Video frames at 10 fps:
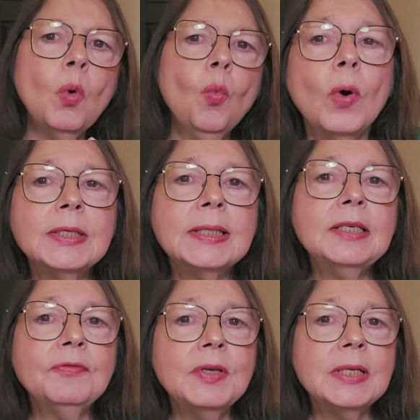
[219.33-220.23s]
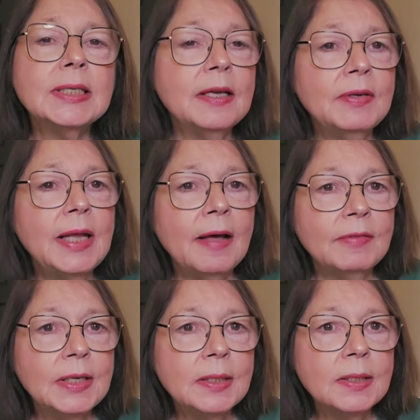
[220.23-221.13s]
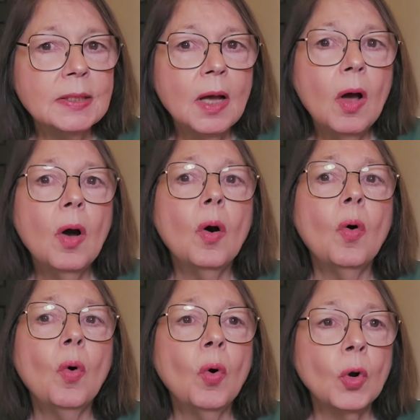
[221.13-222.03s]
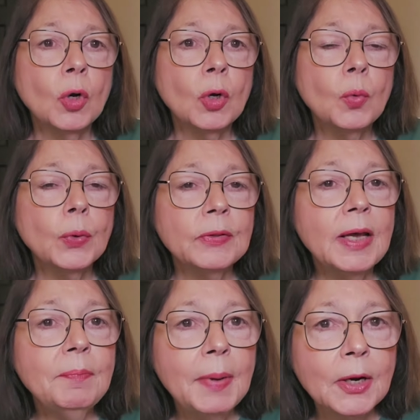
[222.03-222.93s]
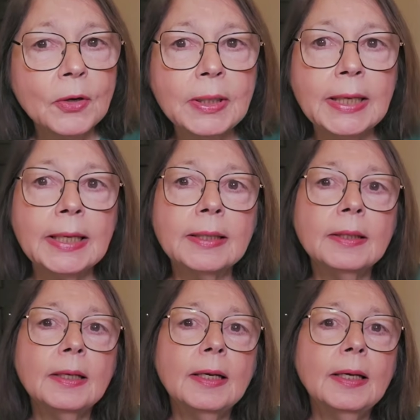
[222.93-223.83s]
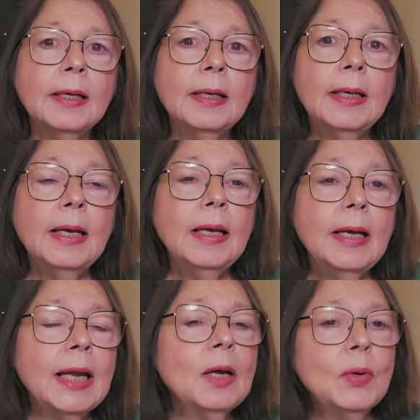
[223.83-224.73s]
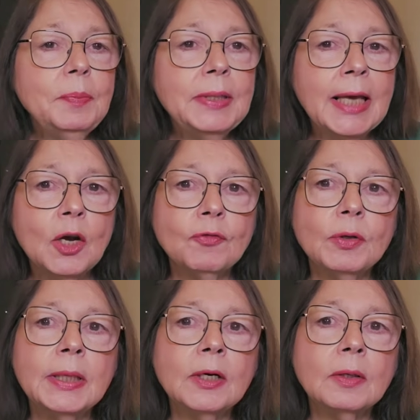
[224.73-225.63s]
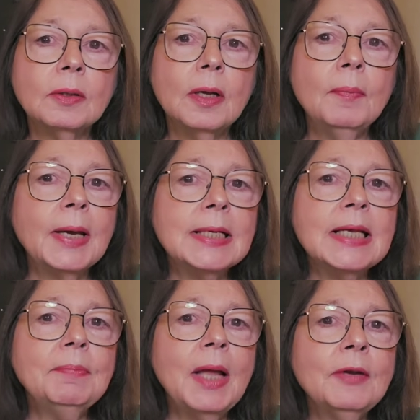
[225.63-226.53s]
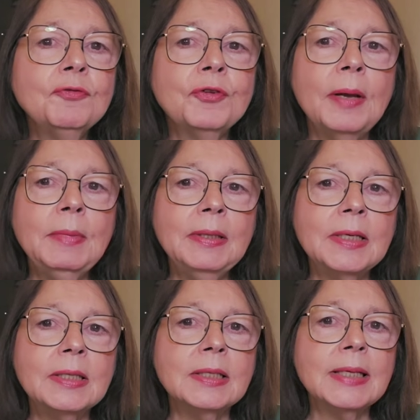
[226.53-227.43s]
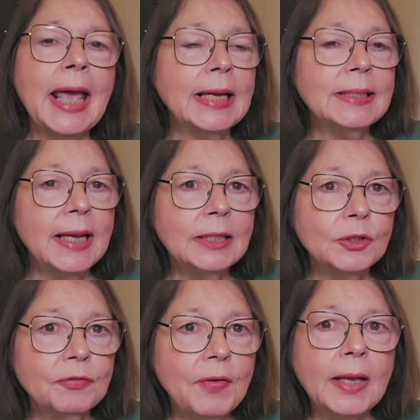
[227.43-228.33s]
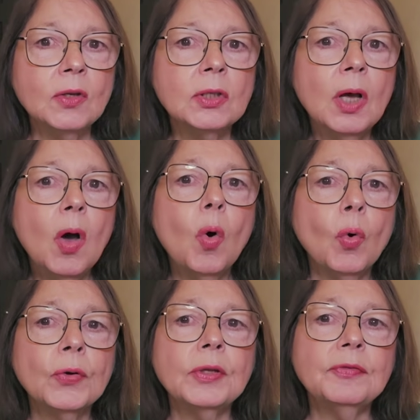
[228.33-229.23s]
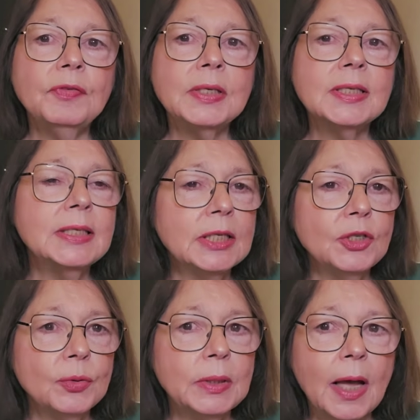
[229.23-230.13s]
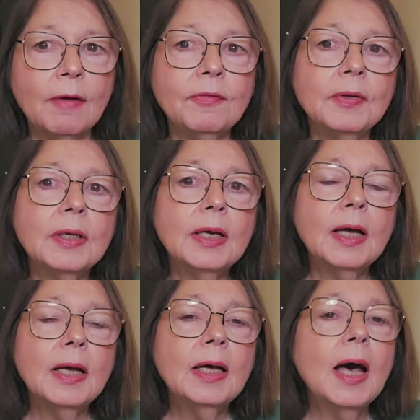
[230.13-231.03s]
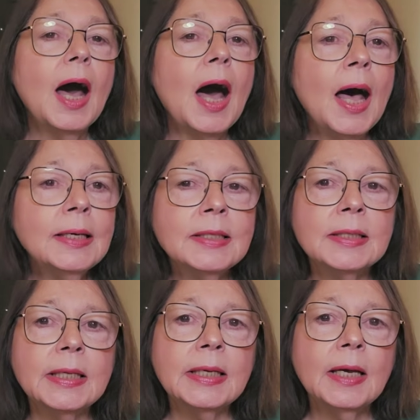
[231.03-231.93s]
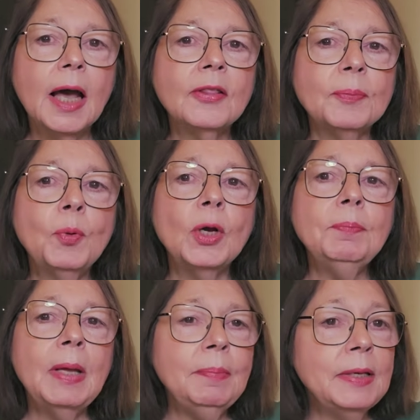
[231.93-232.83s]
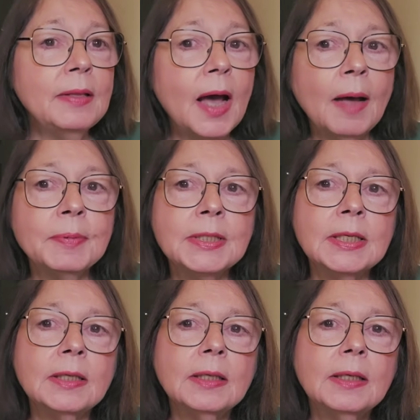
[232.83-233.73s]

Was the defense given evidence, or were they buried in it? And I want to be careful here, because I'm not framing this as Ann Taylor failed or the defense didn't do enough. Honestly, the point may be the opposite.